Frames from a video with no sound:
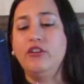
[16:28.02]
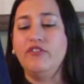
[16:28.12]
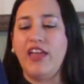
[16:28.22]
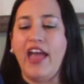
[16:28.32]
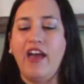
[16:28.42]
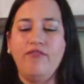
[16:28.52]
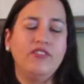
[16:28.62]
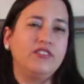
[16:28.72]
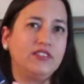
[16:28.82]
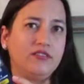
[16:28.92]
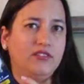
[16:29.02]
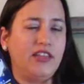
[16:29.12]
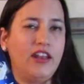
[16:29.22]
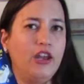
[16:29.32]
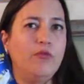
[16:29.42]
don't know if they have this
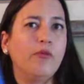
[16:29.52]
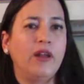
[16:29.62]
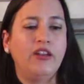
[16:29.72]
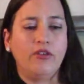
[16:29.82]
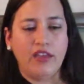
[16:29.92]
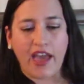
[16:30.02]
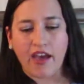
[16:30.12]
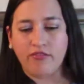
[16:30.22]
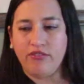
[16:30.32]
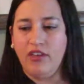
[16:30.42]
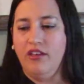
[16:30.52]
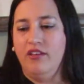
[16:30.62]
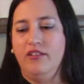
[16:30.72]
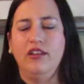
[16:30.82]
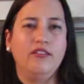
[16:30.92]
scent anywhere, but I know they have,
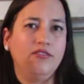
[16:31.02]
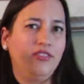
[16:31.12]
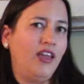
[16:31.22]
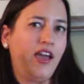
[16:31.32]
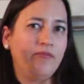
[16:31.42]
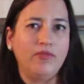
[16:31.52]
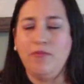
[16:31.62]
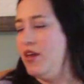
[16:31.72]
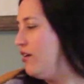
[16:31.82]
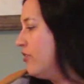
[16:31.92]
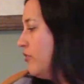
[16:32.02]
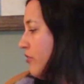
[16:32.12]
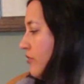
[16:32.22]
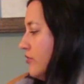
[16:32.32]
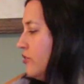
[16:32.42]
you know, they have they make
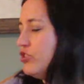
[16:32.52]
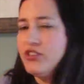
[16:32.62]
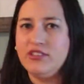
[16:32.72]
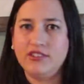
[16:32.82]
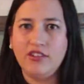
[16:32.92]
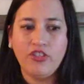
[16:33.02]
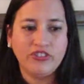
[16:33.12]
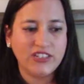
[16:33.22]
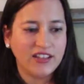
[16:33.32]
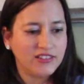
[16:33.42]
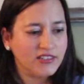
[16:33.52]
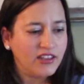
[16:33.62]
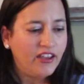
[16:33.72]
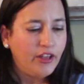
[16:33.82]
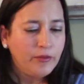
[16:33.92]
other lotions and other scents.
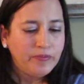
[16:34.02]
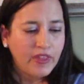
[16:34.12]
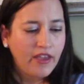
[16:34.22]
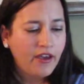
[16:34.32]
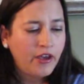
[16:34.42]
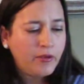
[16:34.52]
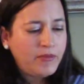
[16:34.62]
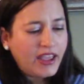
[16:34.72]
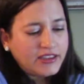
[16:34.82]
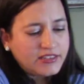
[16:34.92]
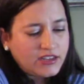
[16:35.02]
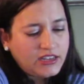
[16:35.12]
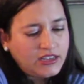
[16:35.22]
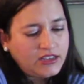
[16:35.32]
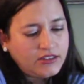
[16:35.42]
Um, next
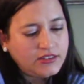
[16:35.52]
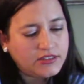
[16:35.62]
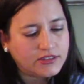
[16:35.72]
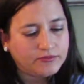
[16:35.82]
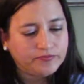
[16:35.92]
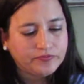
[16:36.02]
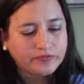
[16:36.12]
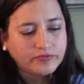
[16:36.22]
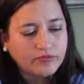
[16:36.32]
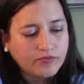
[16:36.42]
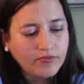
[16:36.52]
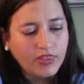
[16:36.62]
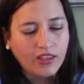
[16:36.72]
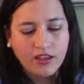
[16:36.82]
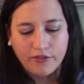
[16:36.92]
is
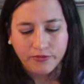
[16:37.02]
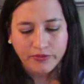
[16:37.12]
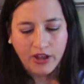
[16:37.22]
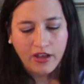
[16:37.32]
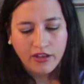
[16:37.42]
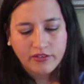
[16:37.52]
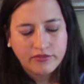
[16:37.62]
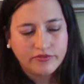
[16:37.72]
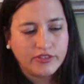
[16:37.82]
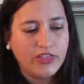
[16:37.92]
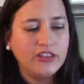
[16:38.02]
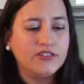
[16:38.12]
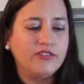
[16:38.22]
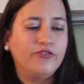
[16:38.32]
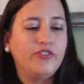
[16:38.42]
uh,
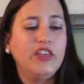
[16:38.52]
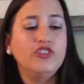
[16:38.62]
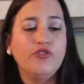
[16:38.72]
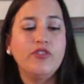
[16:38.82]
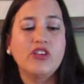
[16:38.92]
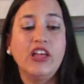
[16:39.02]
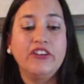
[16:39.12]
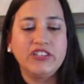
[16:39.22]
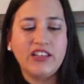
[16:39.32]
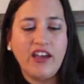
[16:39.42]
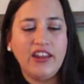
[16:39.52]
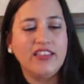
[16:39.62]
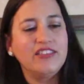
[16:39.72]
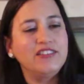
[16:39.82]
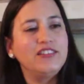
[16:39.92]
things things for the
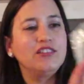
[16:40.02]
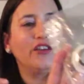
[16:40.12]
Clarisonic. This is